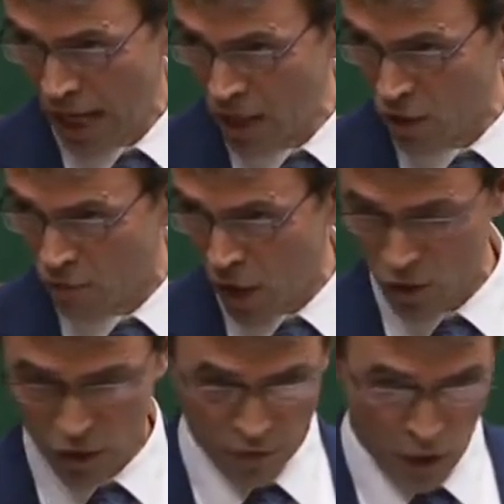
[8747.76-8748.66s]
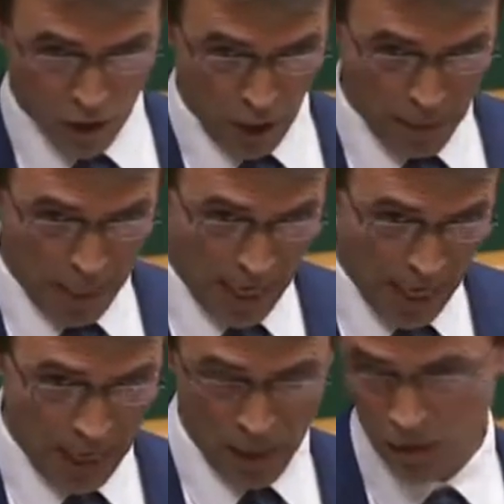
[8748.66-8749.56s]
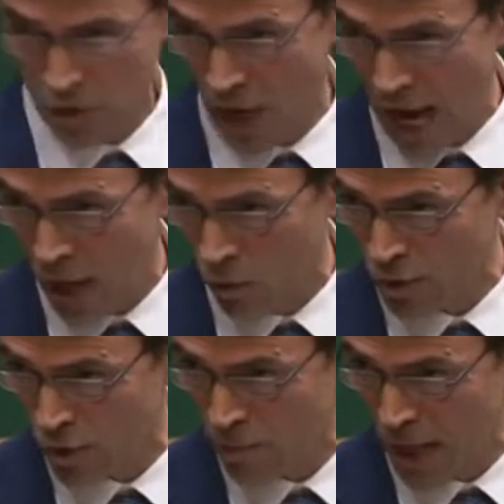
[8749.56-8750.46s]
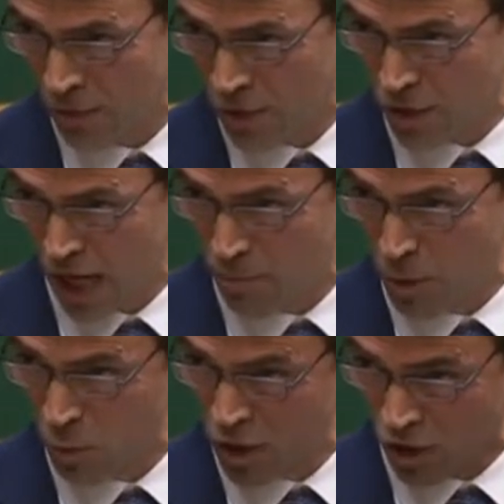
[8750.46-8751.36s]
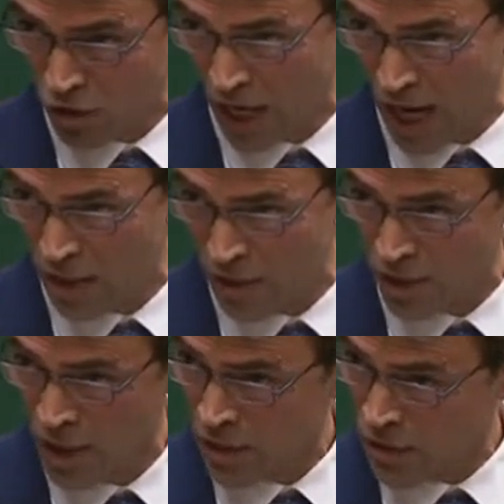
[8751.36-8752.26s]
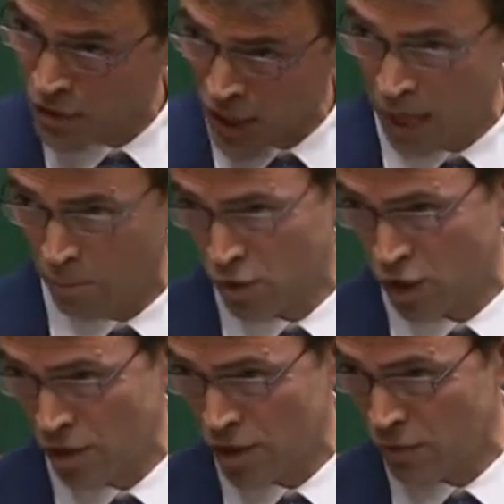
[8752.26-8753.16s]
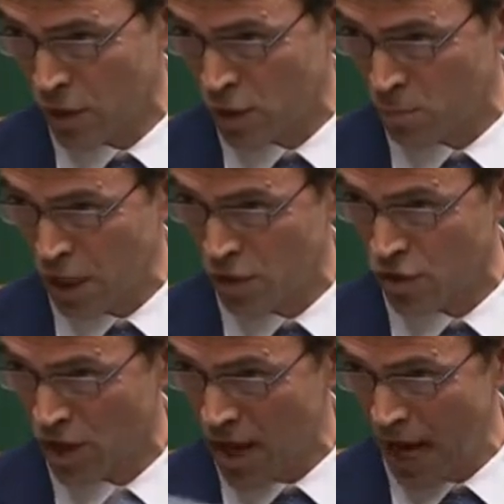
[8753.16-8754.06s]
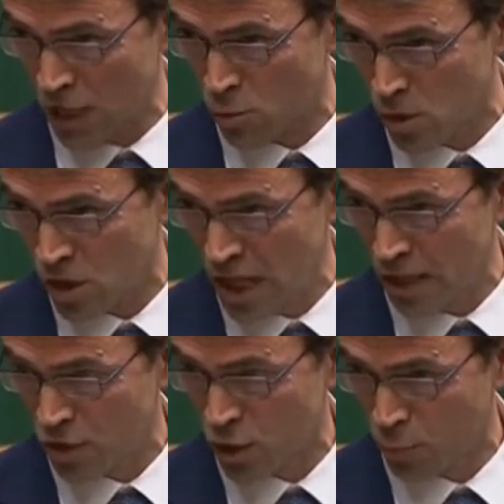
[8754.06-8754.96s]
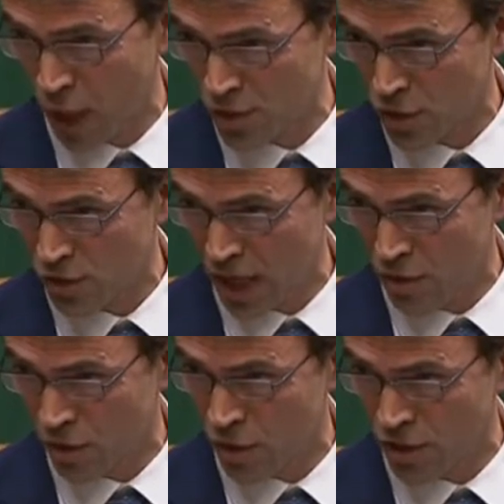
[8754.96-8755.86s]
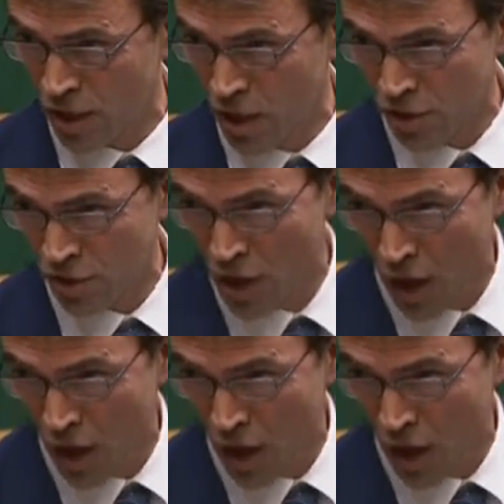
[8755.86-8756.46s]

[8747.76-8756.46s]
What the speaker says: in advance of her coming here to the House to make the statement, which contains the same chunks of her speech as was leaked to the press at 10:30 last